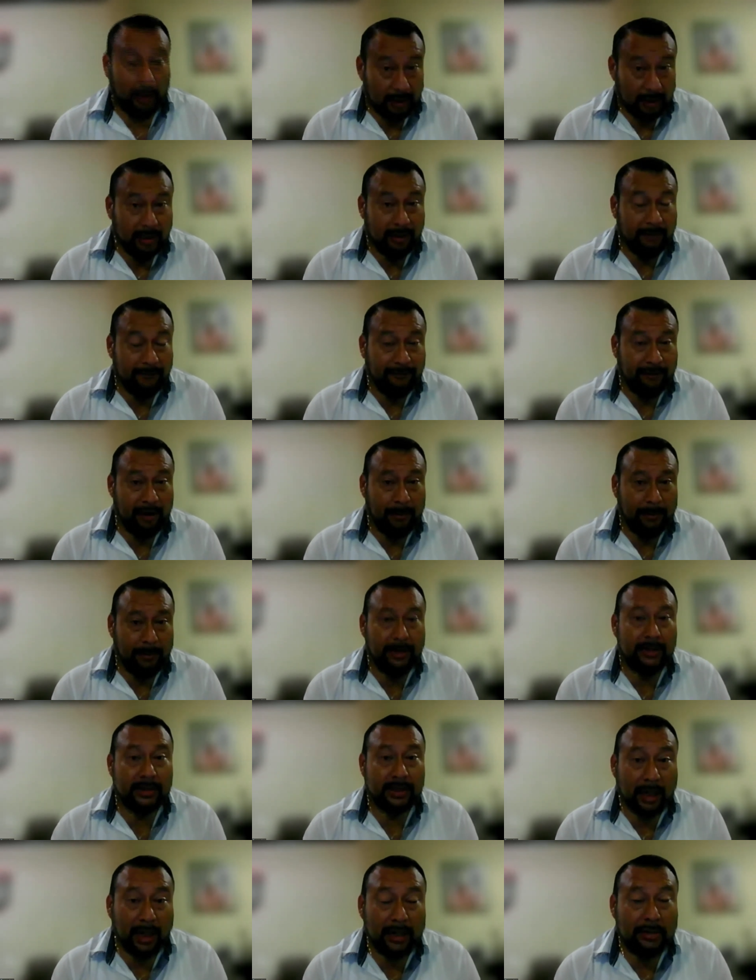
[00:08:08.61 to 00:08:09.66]
A cane
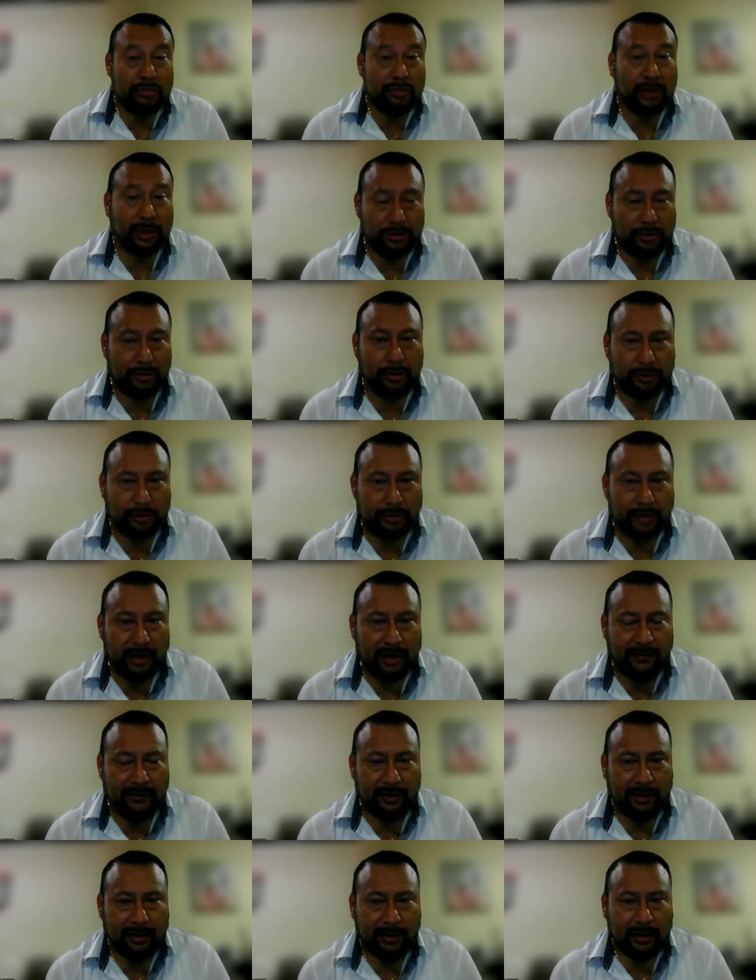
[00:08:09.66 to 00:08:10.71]
farmer is also a truck
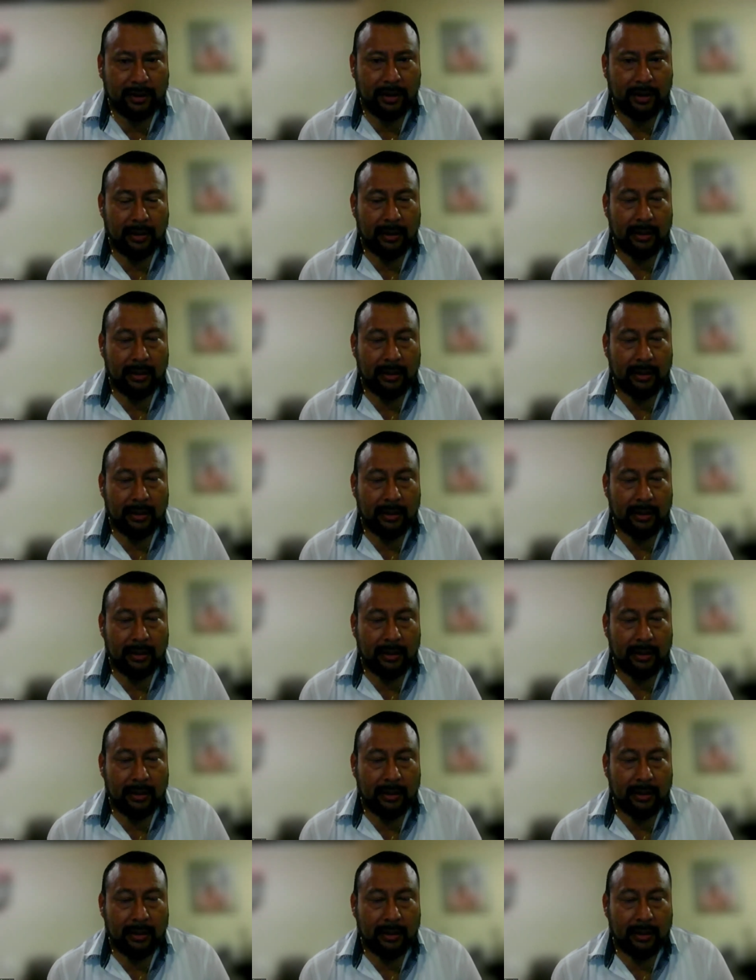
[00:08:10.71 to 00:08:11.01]
driver.